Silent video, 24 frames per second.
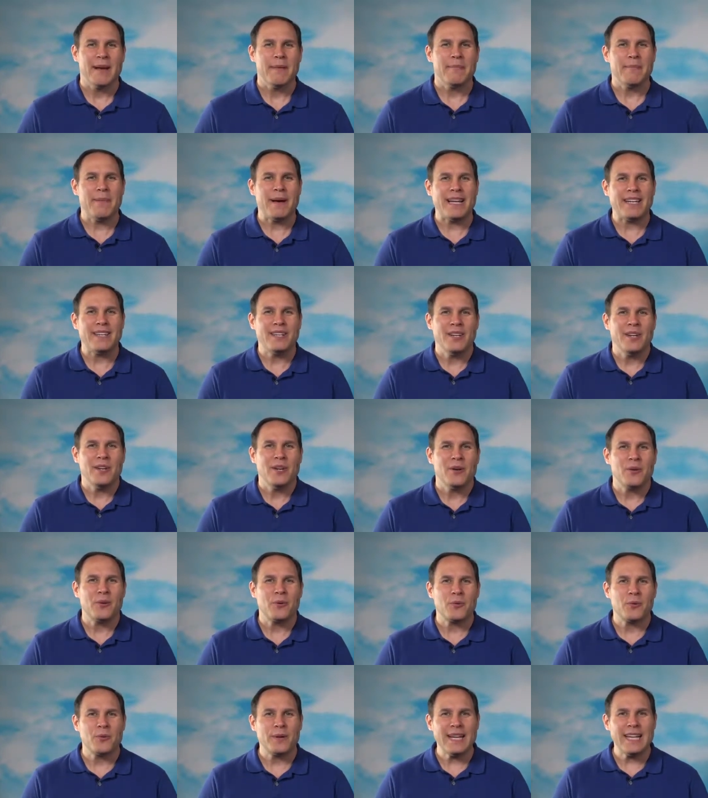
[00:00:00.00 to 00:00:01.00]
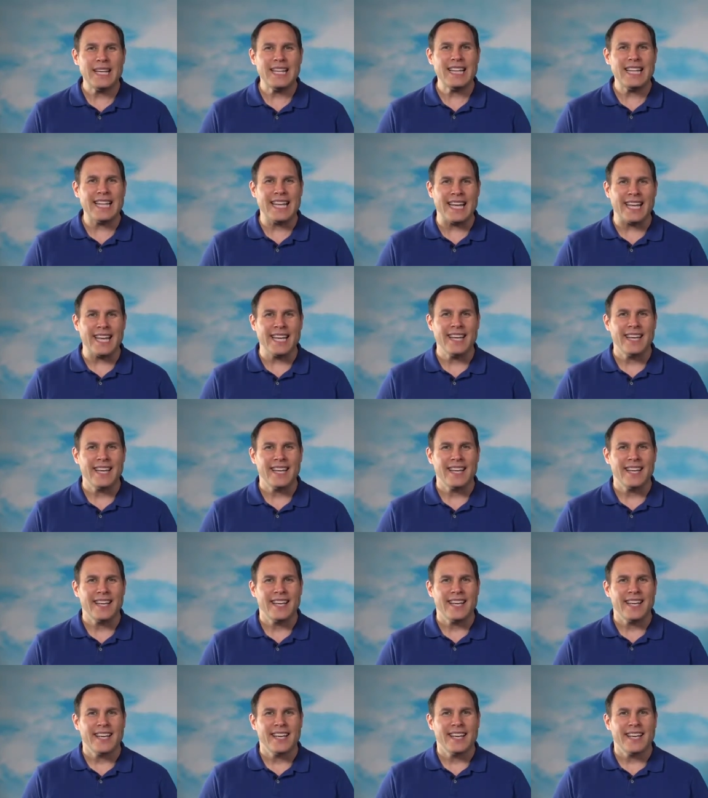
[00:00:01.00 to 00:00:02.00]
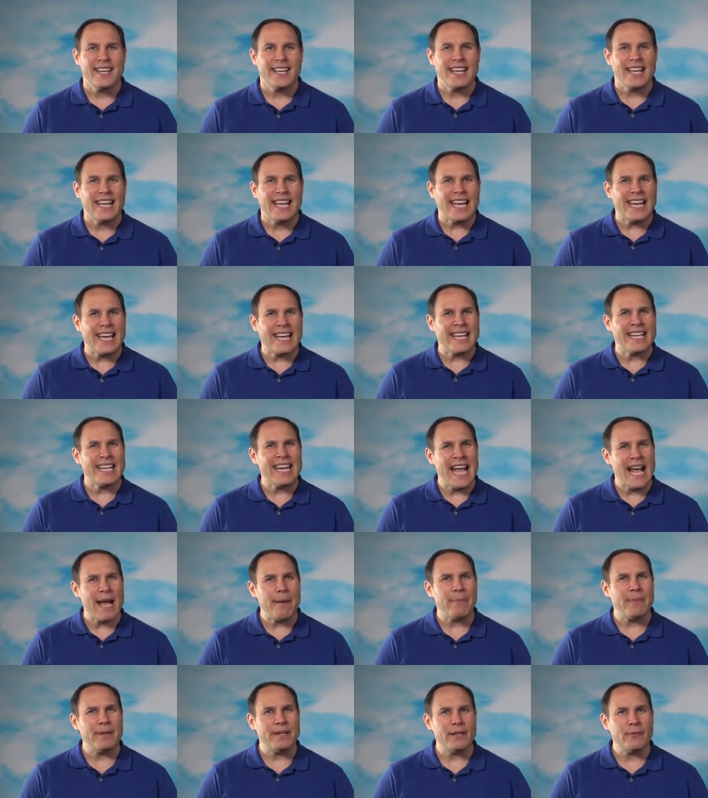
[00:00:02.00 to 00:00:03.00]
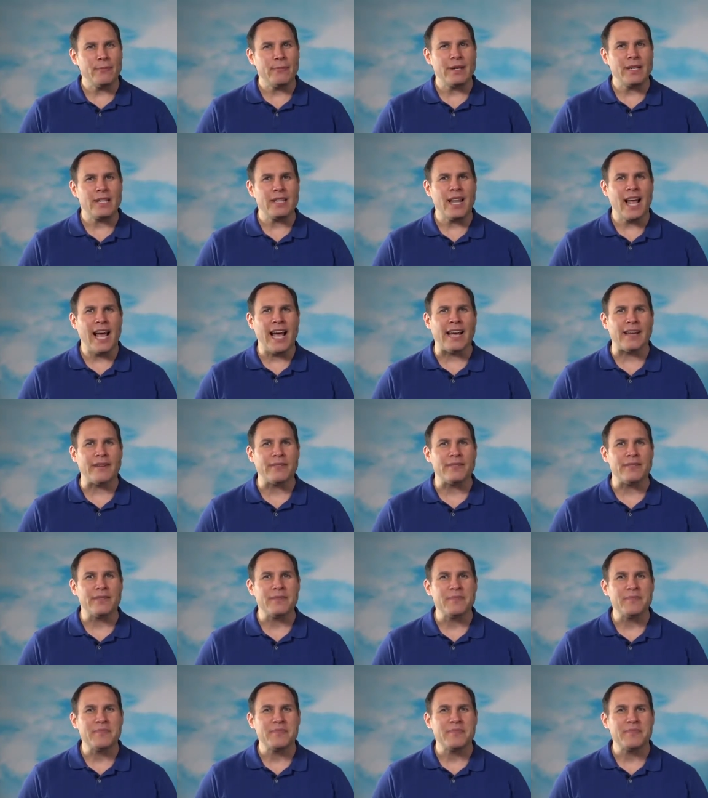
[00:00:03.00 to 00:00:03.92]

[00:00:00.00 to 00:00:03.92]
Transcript: But really, it can happen in real life.